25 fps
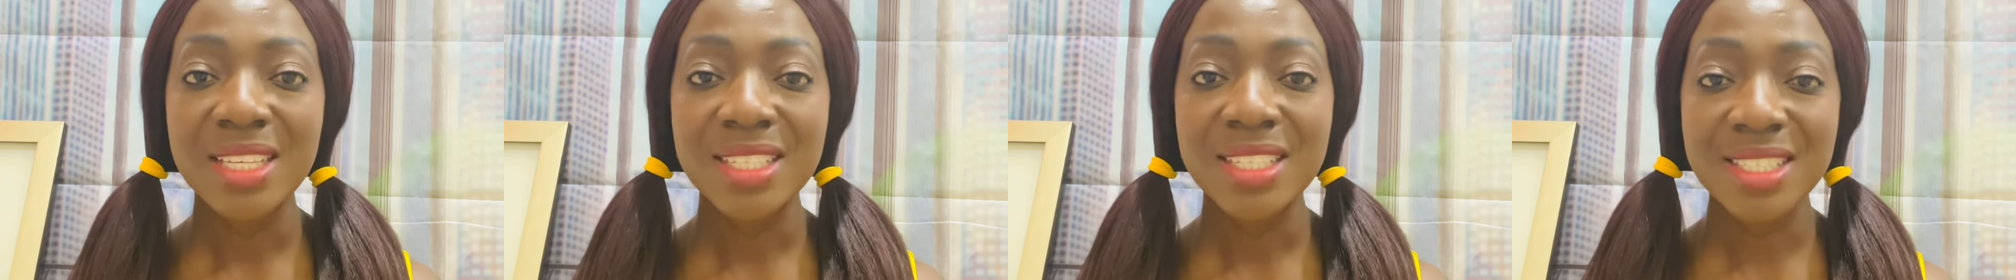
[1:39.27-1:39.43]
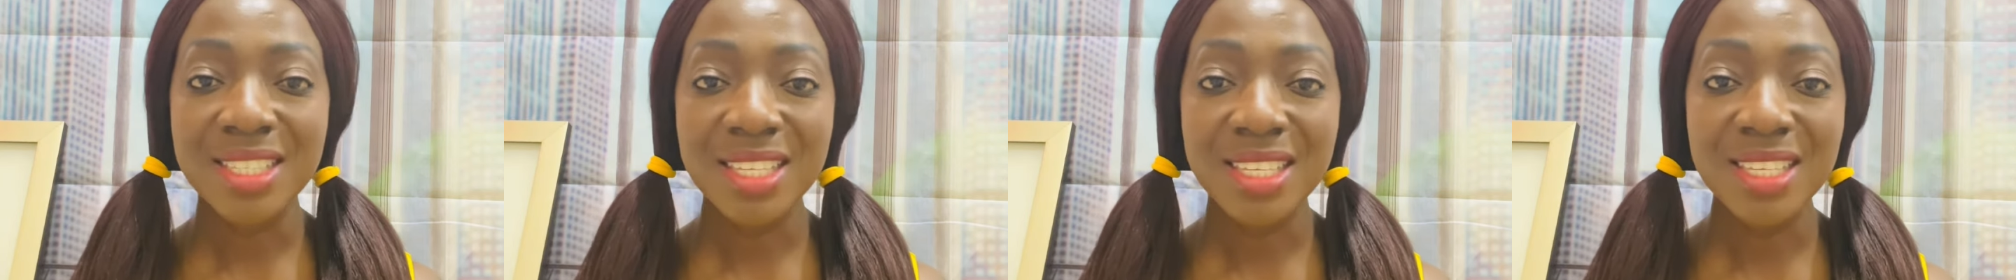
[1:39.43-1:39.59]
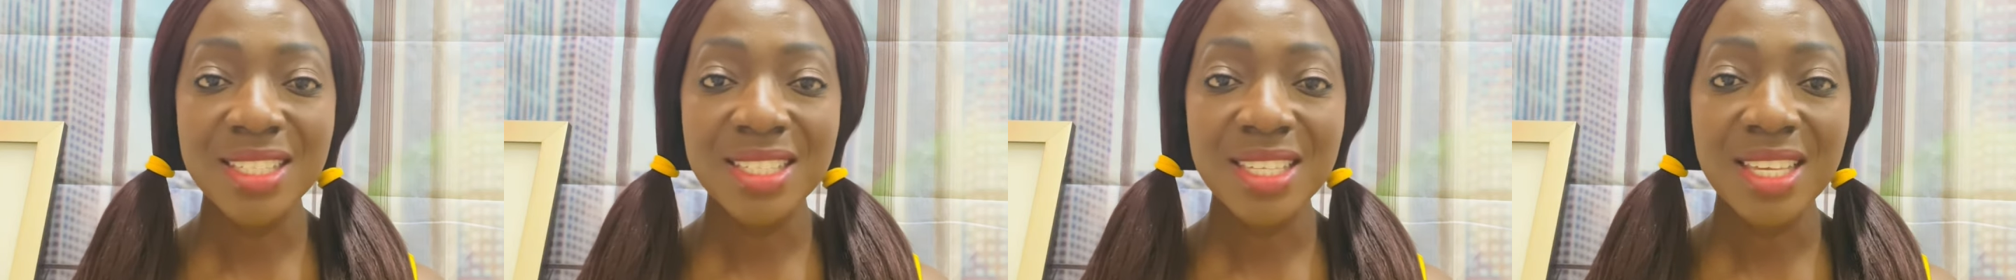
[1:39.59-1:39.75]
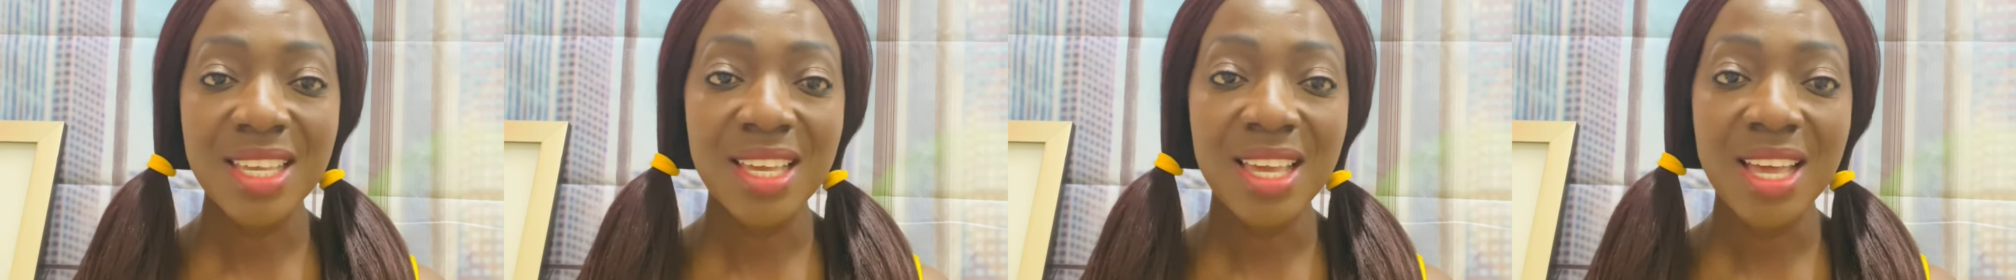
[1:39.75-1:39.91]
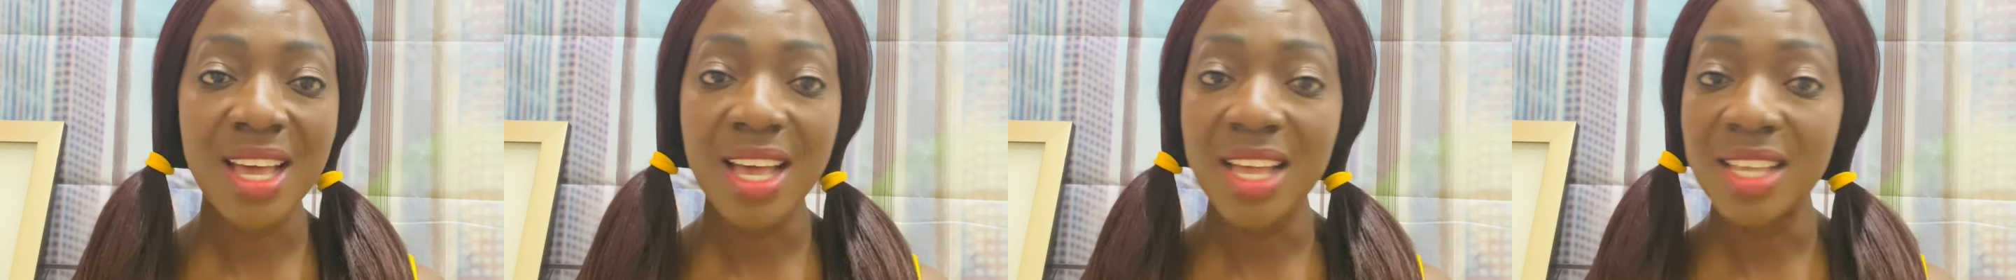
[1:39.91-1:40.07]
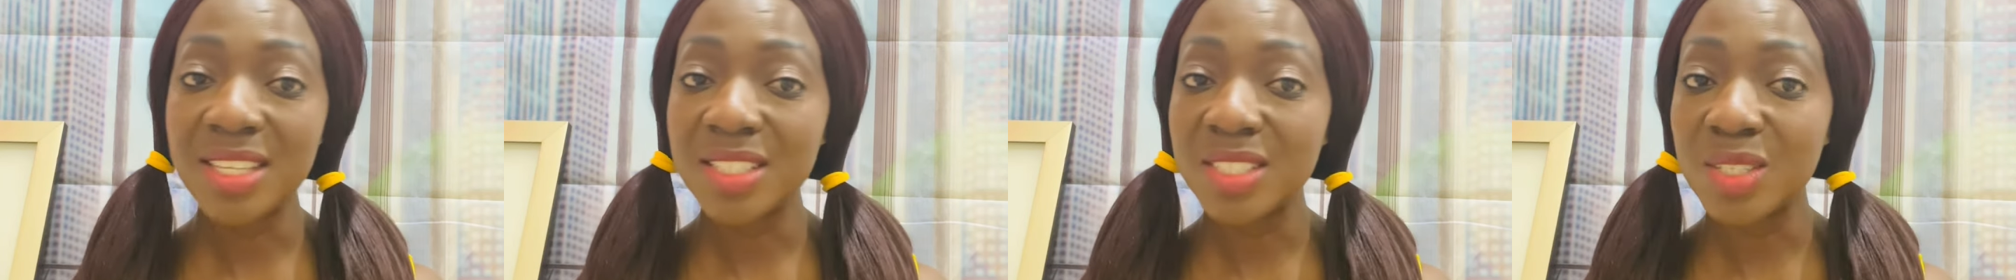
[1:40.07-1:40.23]
since he
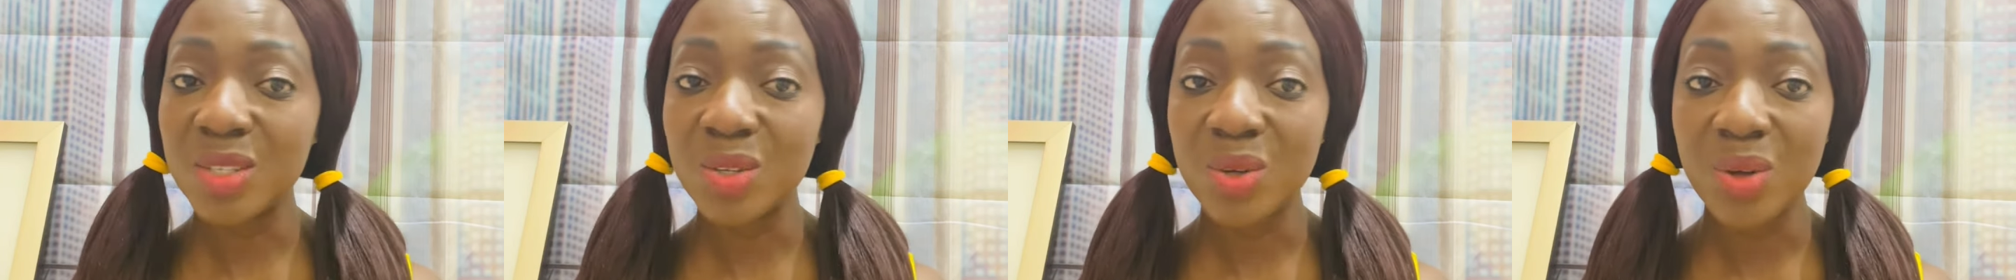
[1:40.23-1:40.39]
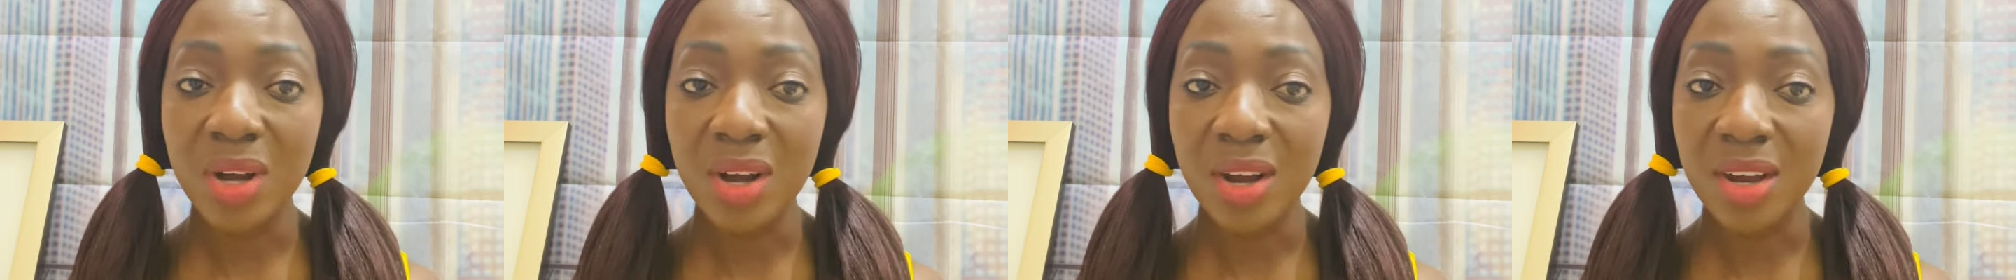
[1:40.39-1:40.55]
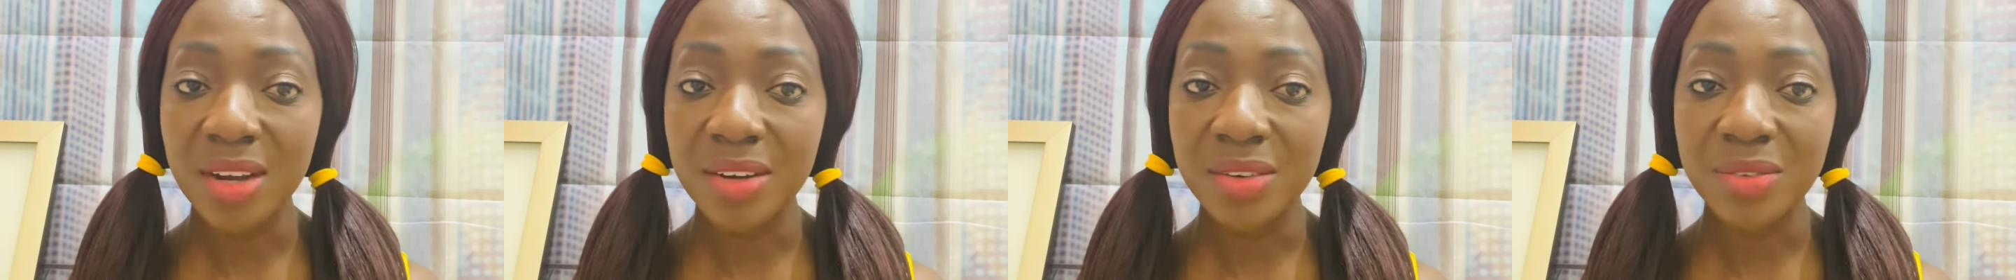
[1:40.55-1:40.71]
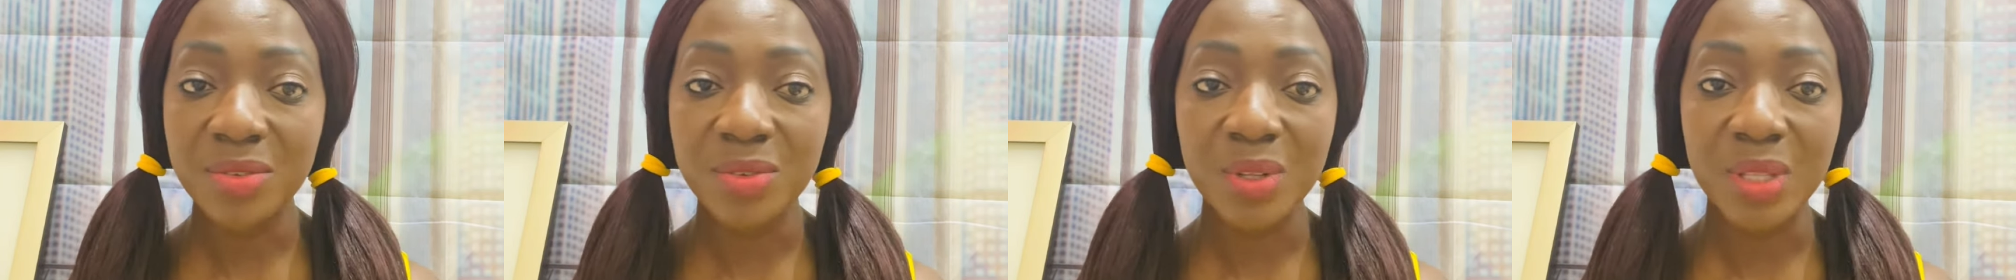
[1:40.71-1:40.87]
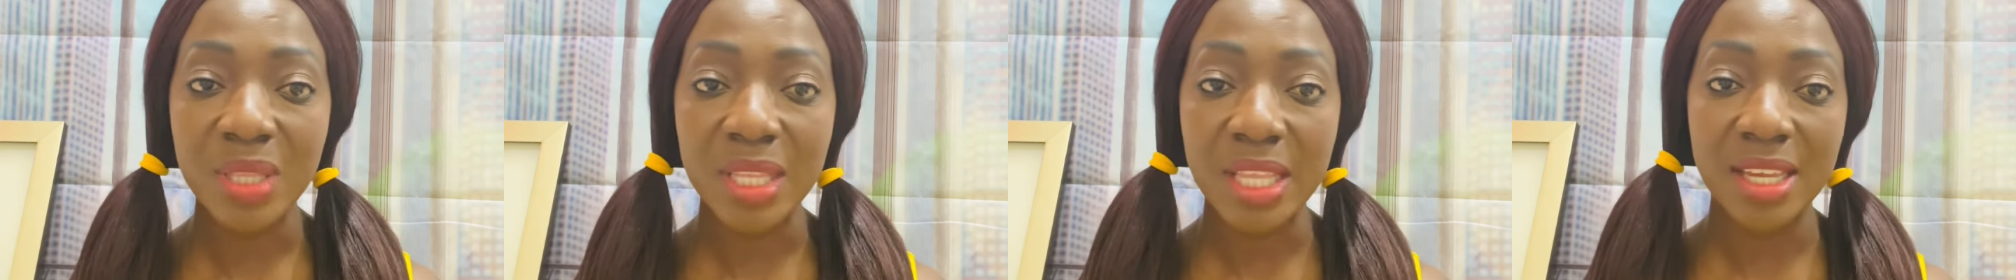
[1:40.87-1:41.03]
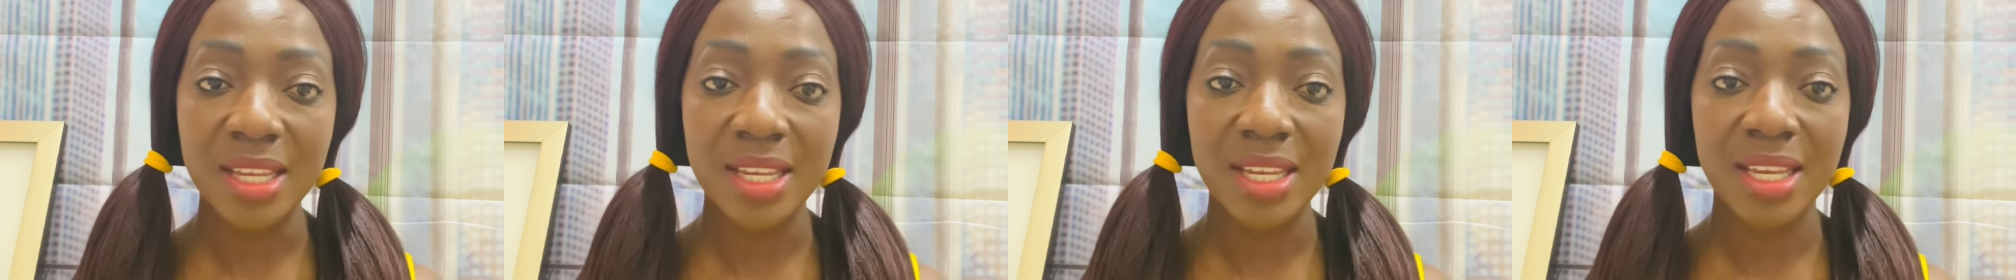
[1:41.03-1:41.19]
has no heart for
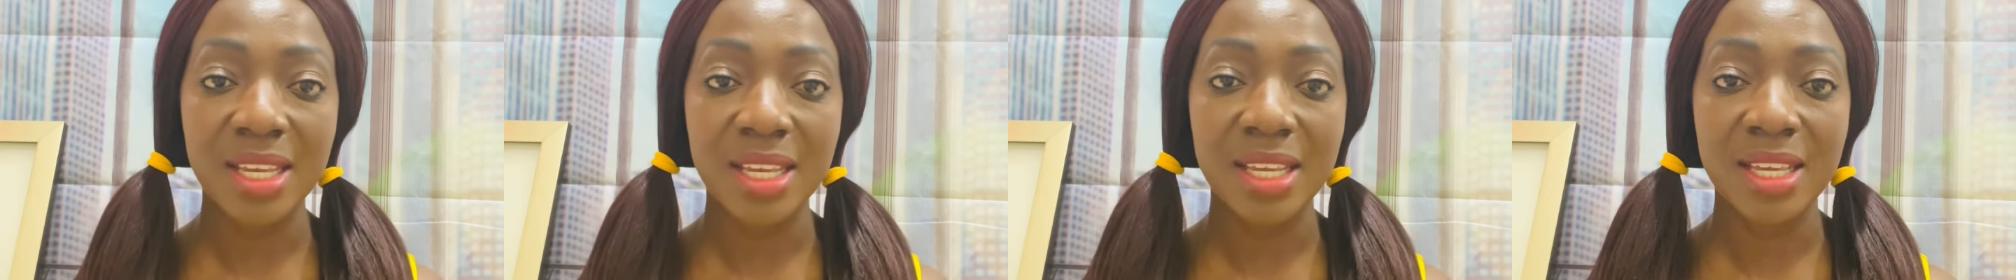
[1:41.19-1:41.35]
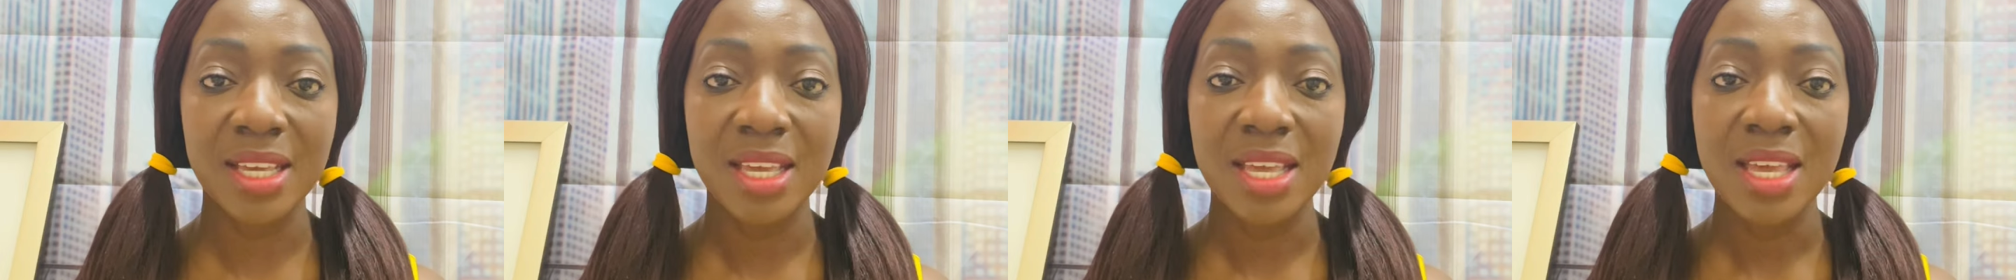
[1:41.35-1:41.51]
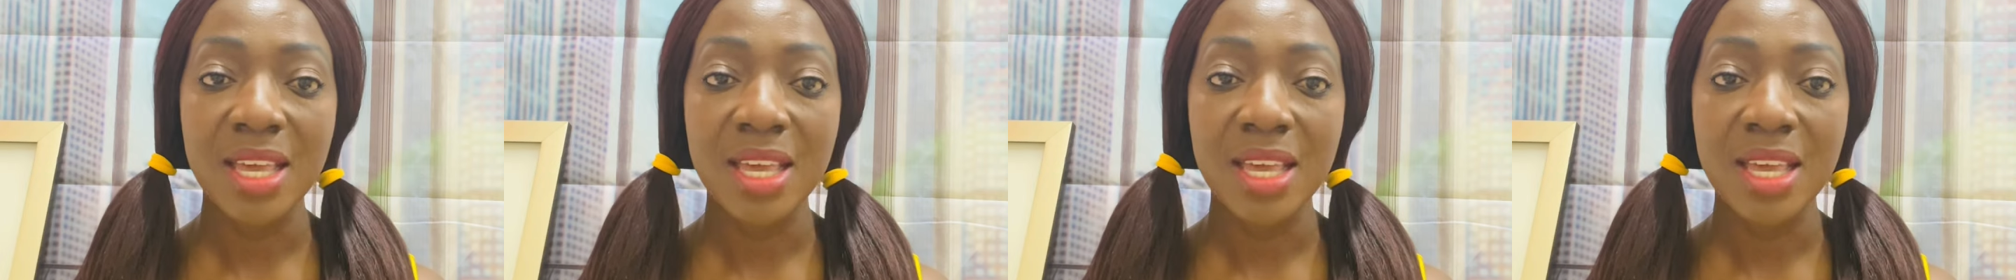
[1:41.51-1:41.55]
learning.